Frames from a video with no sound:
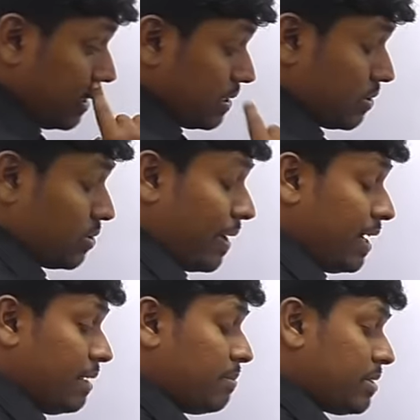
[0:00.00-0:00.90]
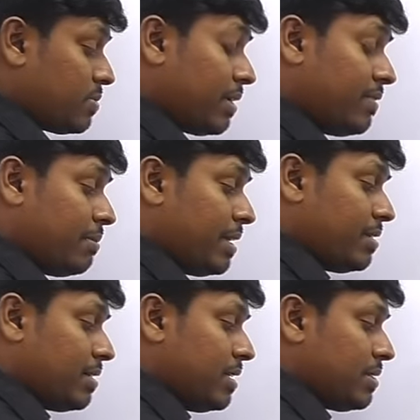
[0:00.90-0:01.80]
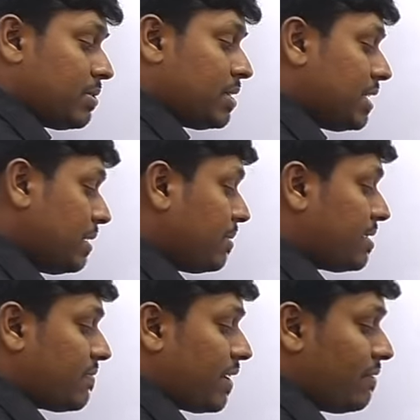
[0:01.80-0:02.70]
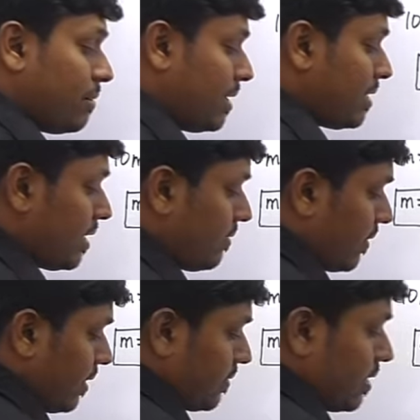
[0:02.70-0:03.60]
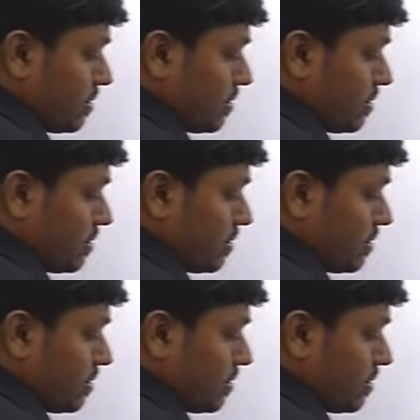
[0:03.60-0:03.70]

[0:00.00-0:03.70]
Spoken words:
So 20 plus 1 will be 30, so 30 plus 5 will be 35.